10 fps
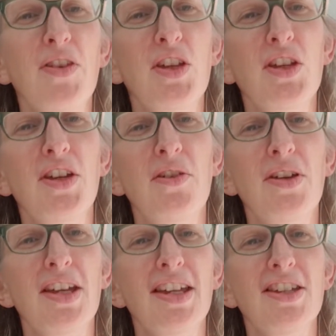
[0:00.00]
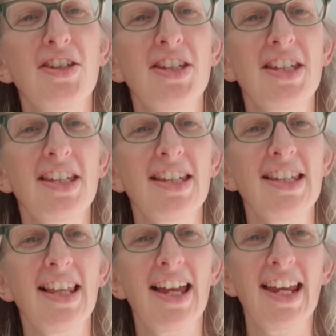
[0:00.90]
You know,
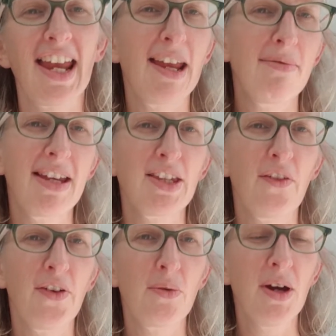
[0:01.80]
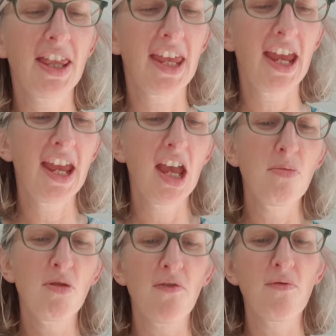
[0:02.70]
like, it makes her feel worth it.
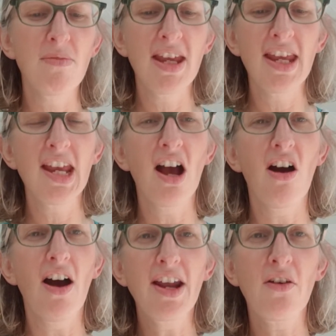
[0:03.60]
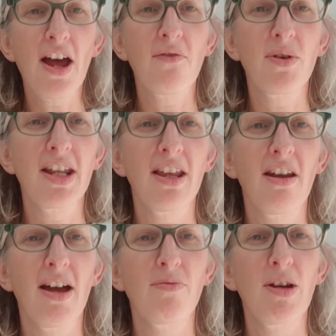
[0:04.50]
But for me, I don't have one in the
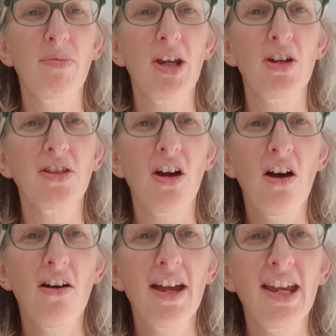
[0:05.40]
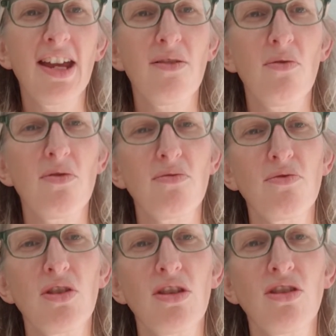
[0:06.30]
library because I
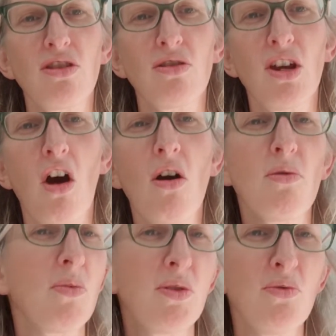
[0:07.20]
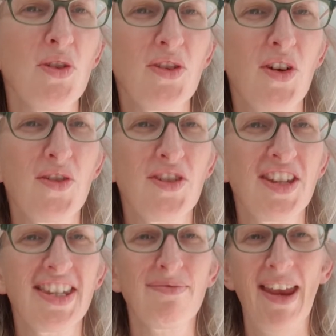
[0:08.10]
can't, with all good
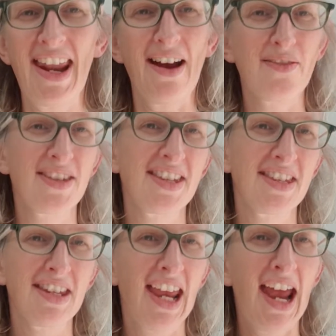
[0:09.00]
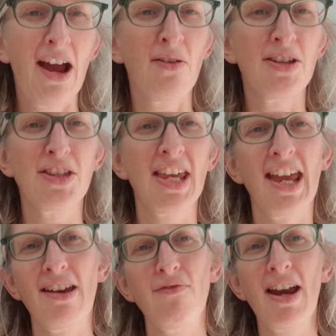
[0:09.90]
conscience, get out
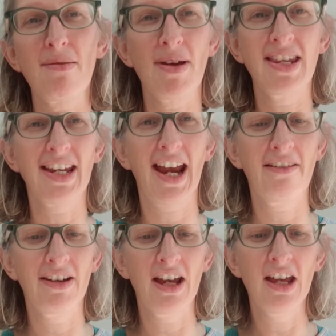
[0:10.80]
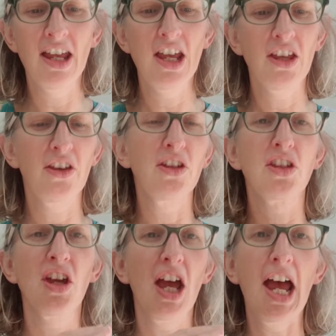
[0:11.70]
and recommend a carrier
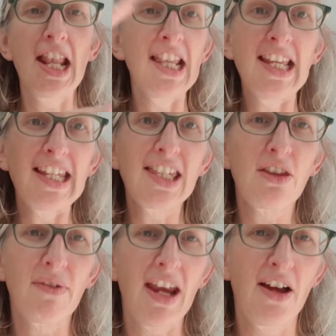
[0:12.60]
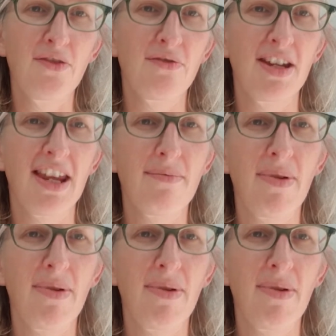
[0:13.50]
that's at least £300,